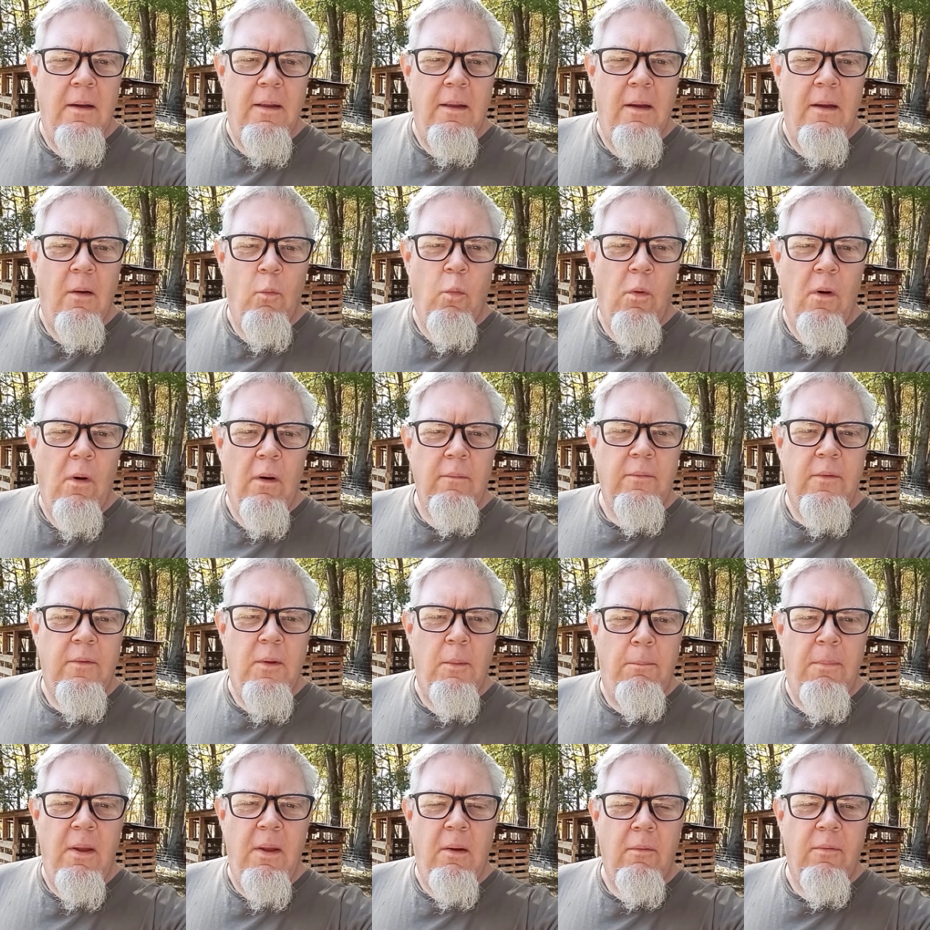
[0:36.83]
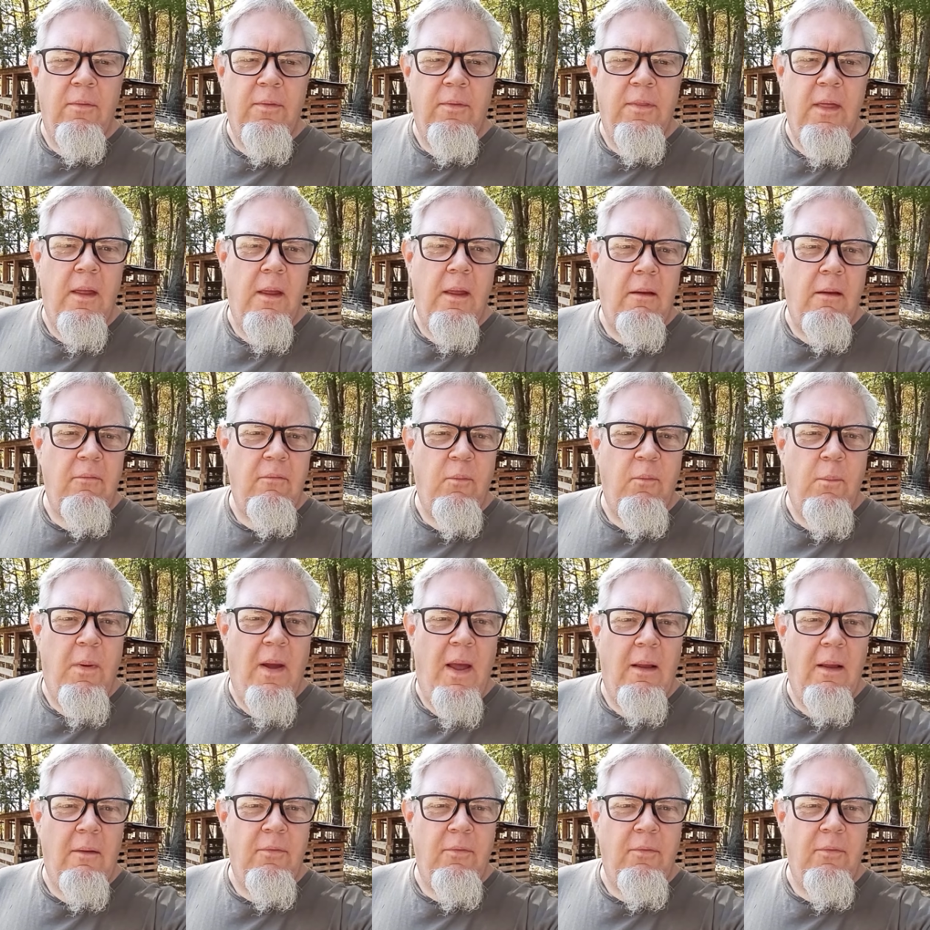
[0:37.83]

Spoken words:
want to build things back